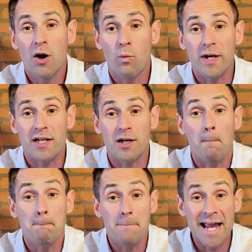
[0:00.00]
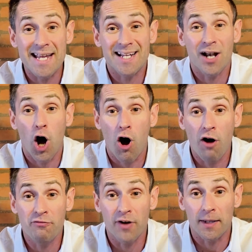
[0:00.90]
we can make an
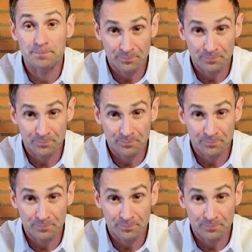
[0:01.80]
offer.